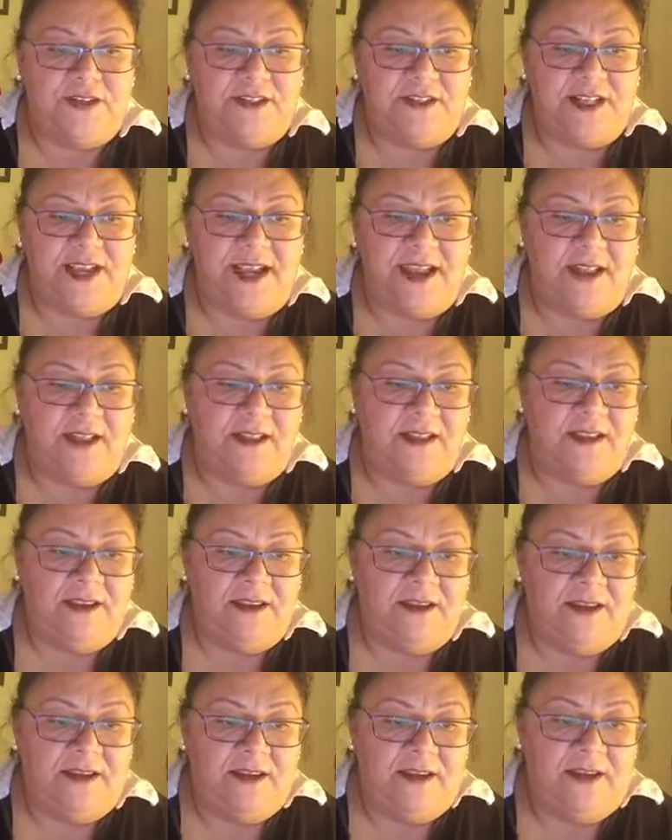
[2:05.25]
Tal
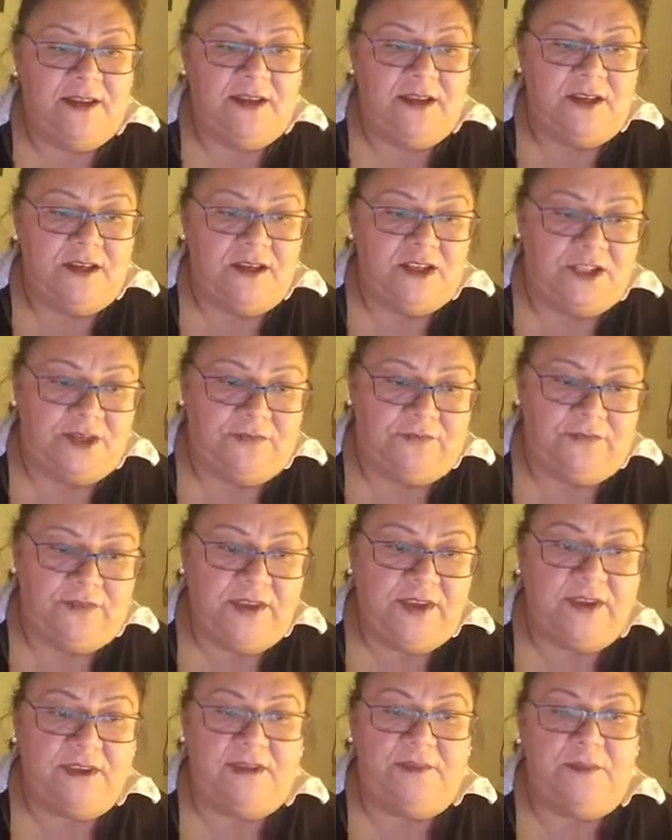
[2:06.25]

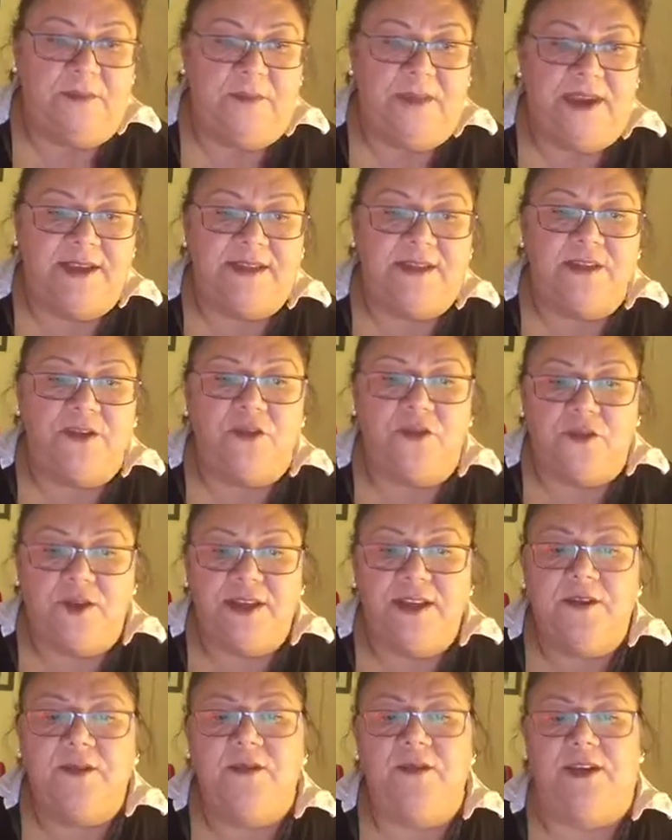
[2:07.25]
Shafir makes a
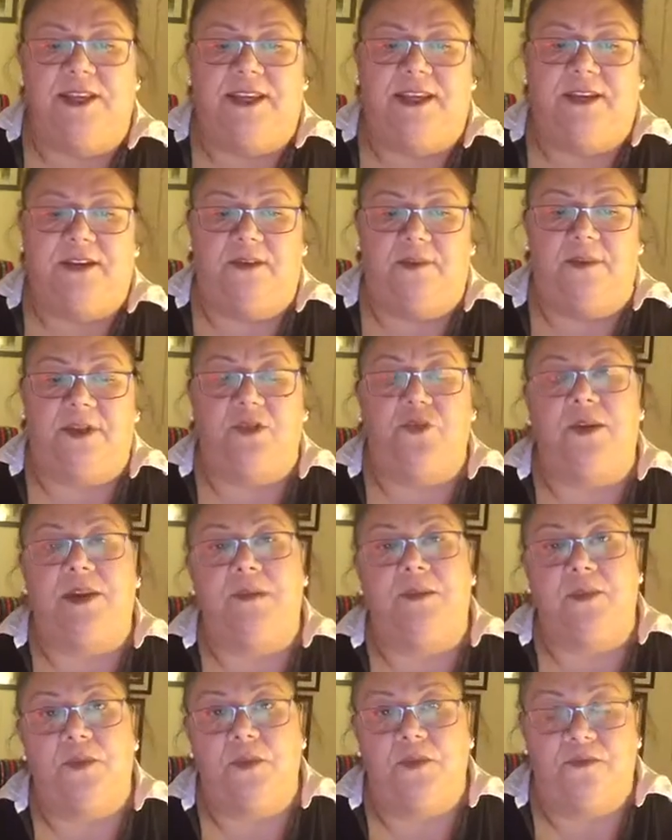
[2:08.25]
critical link between
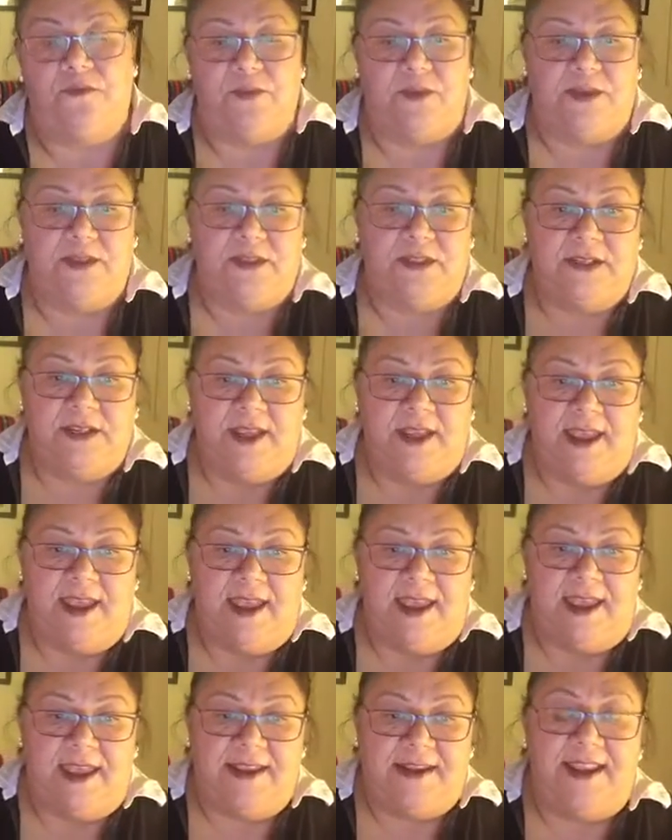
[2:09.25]
movement
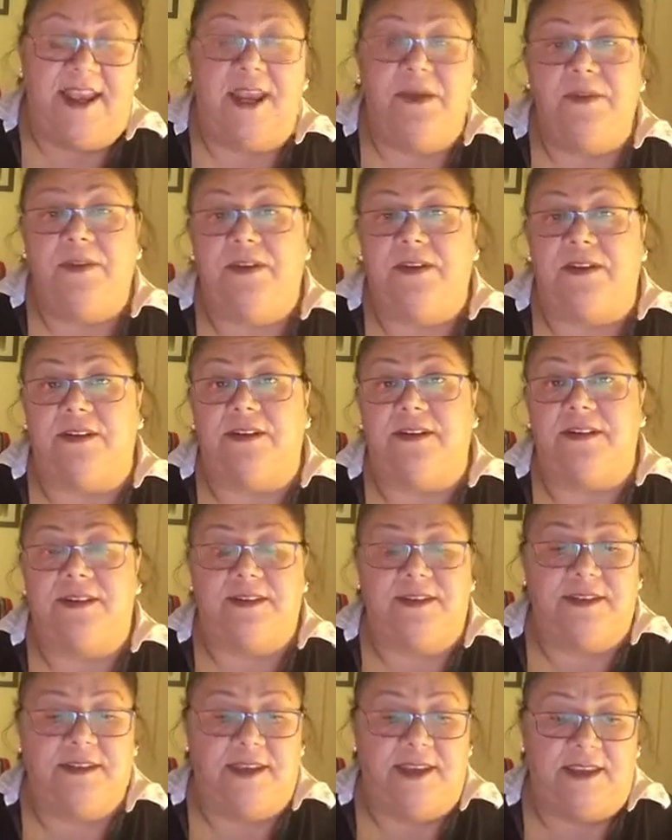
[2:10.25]
and
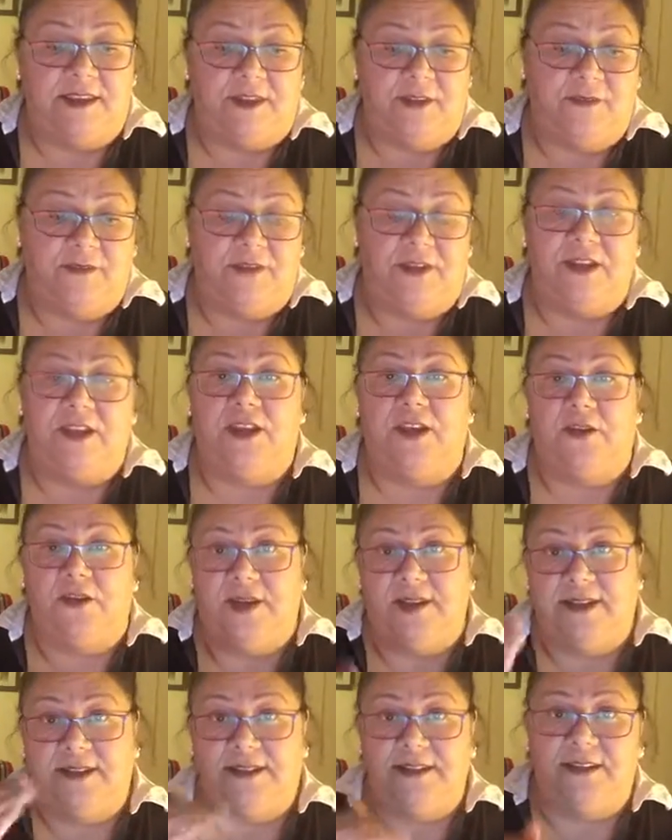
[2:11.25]
happiness in her video,
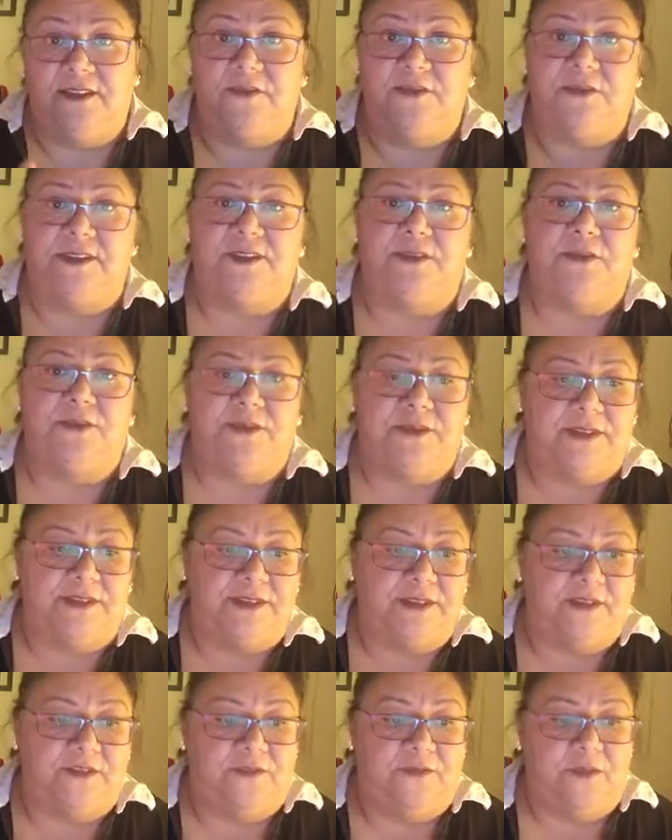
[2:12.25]
and it's in the
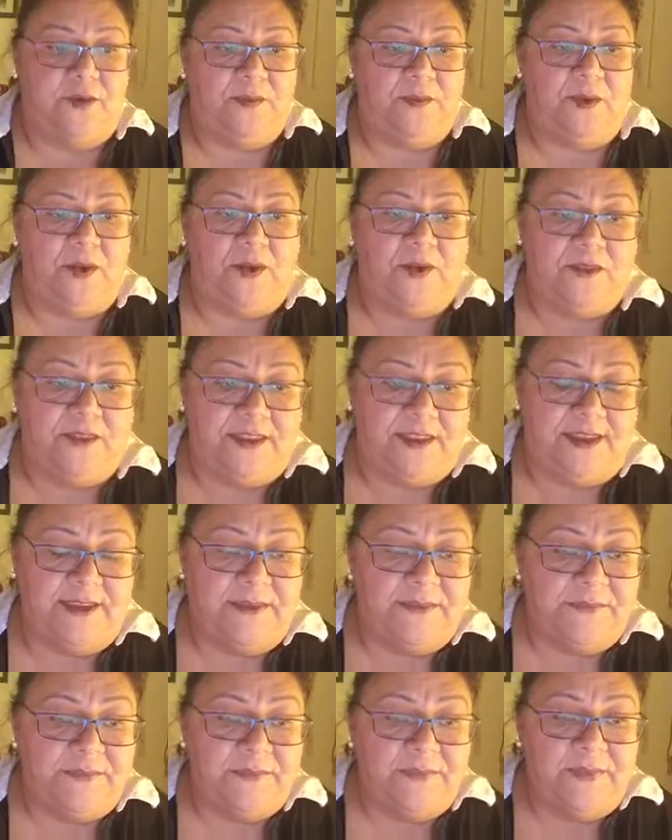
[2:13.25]
resources of my blog there.